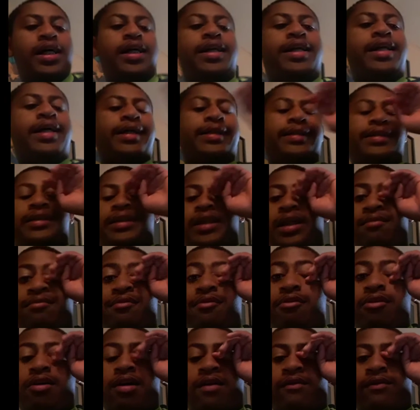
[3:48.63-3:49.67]
Next up,
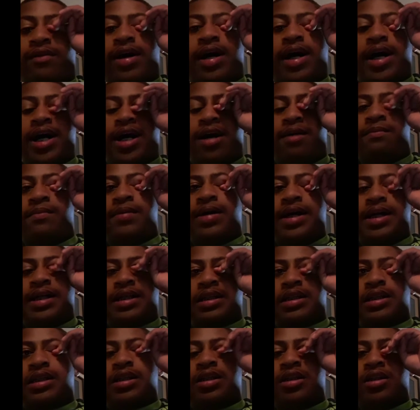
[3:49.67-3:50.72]
you have Iron
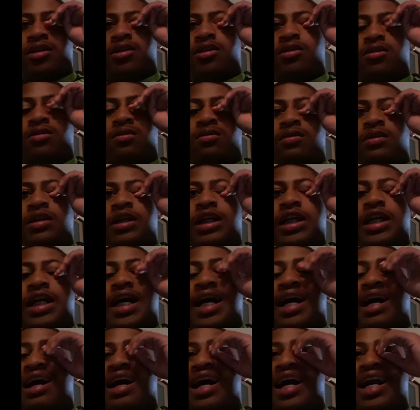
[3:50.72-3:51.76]
Man 2.
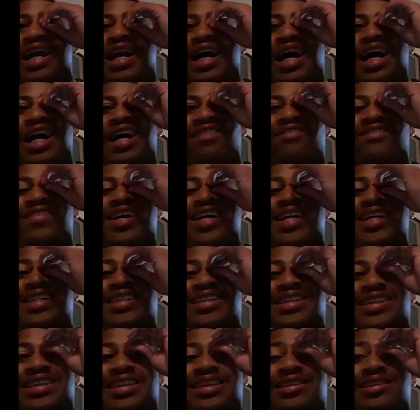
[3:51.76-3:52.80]
Now, in Iron
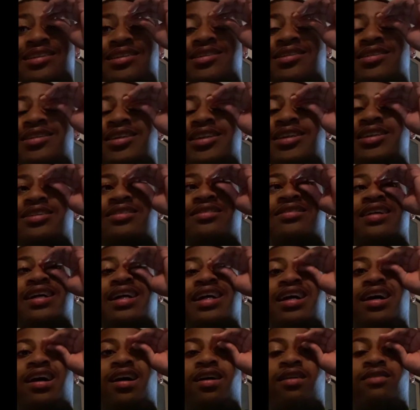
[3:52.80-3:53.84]
Man 2, you
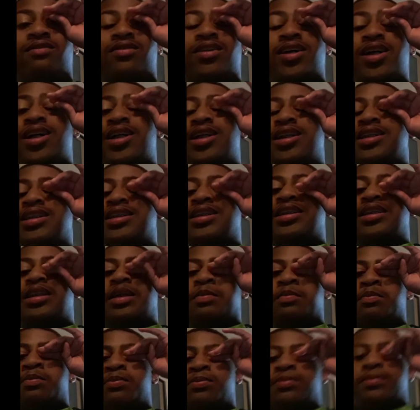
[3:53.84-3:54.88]
have
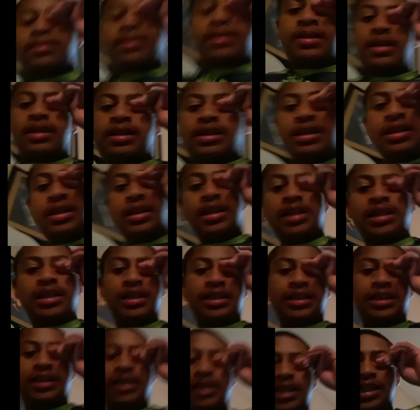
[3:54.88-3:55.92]
some
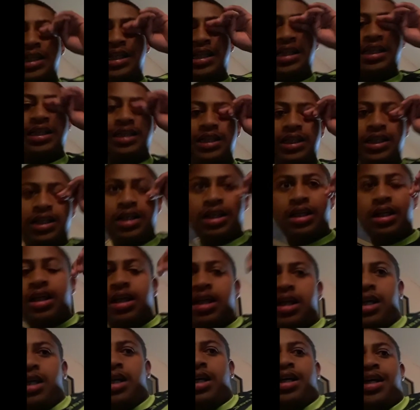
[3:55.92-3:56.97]
good scene,
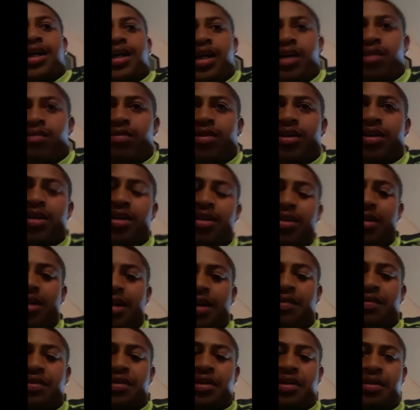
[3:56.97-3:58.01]
even though you
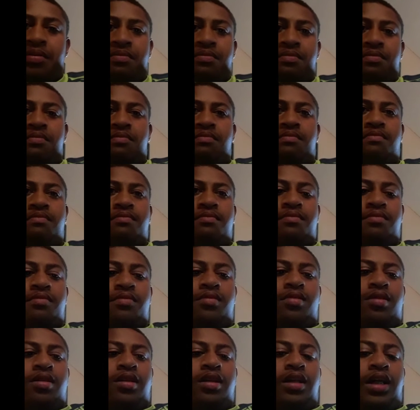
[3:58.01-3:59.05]
have
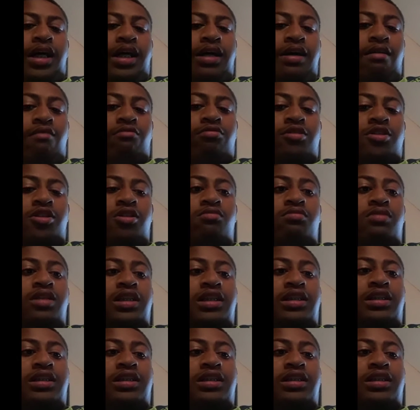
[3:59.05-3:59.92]
you have too many